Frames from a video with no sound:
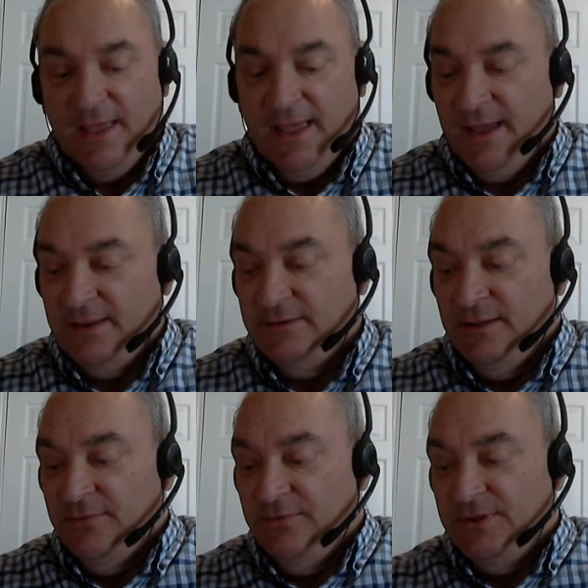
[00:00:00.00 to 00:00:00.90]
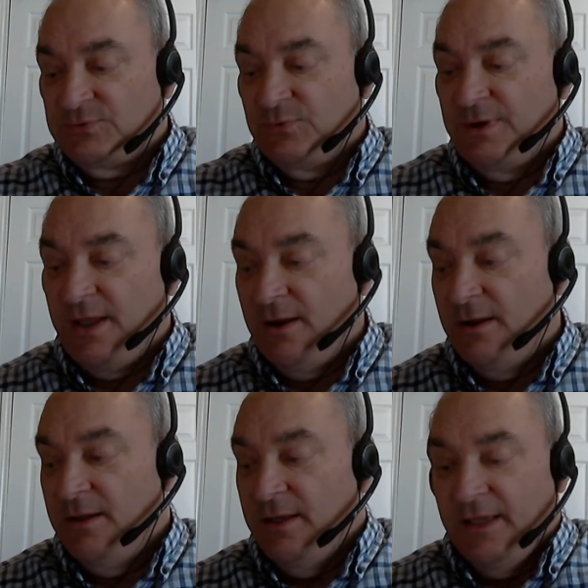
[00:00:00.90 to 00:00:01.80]
And this one
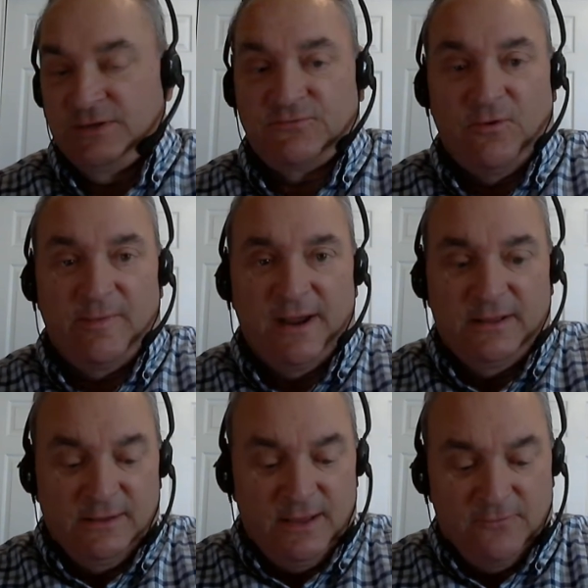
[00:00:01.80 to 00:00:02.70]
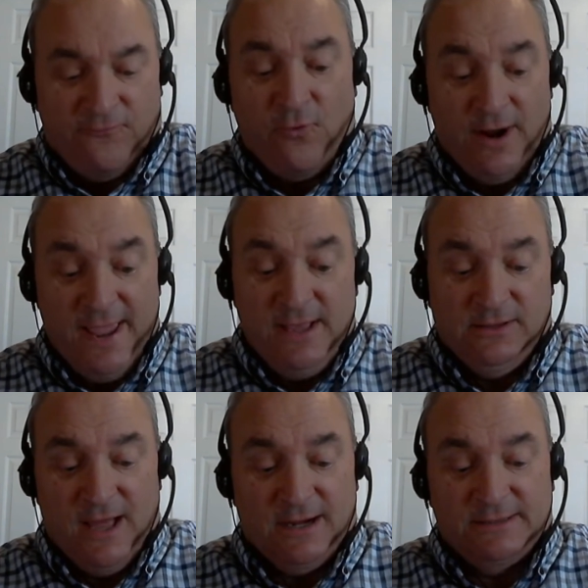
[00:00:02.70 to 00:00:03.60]
here is for my Glock, for a
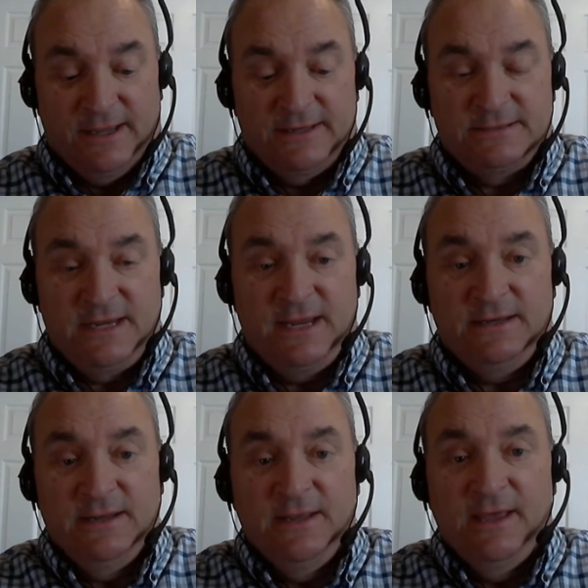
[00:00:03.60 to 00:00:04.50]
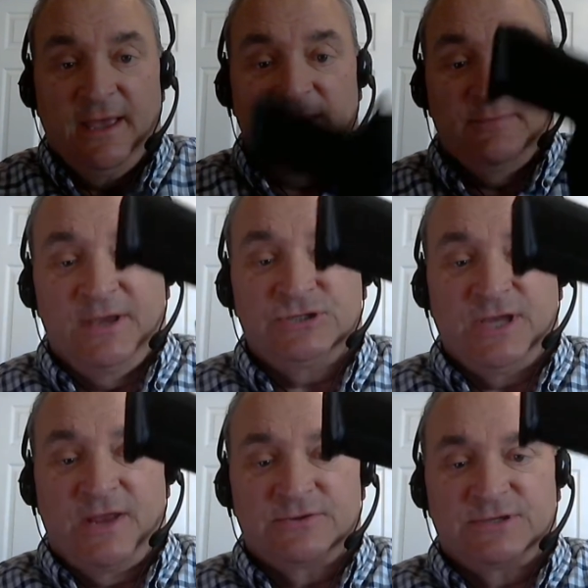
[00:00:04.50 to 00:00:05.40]
Glock 19 and
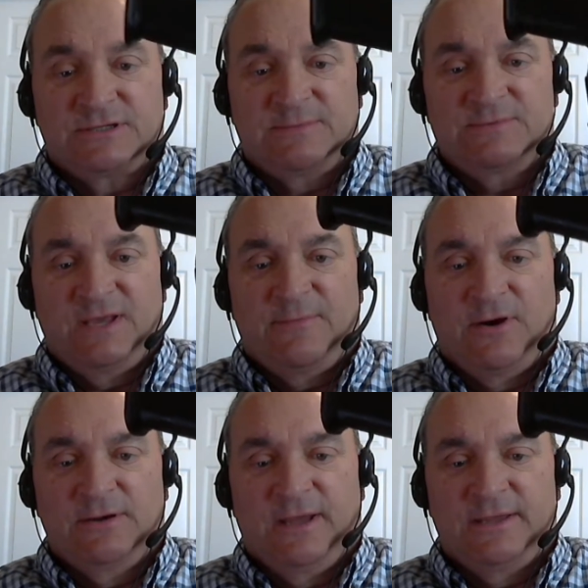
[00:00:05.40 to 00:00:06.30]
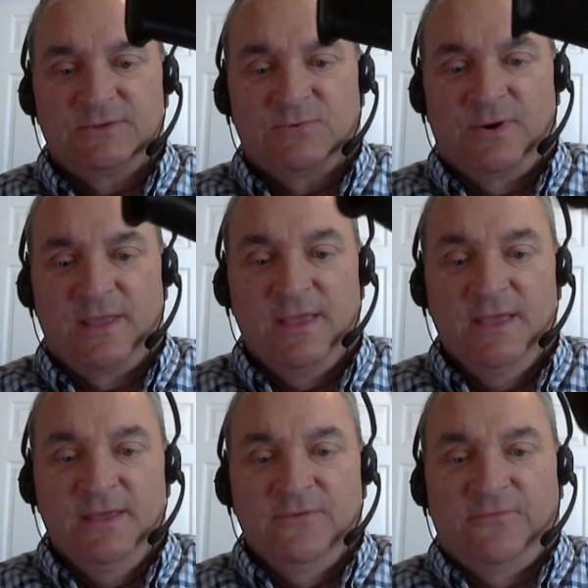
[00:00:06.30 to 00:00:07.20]
Shadow Systems MR920
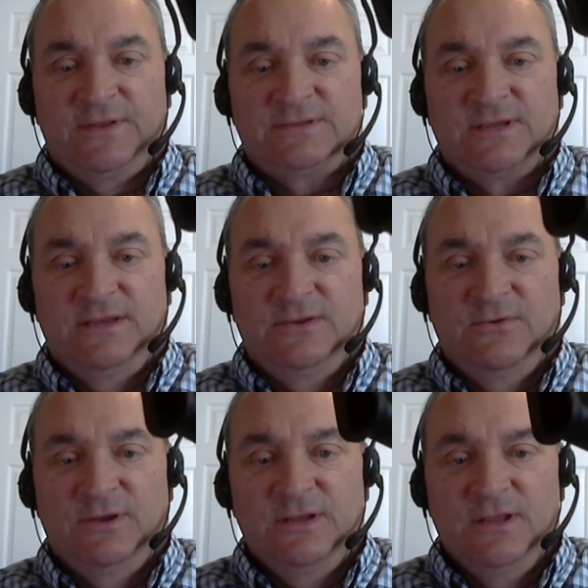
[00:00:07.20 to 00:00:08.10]
fits into it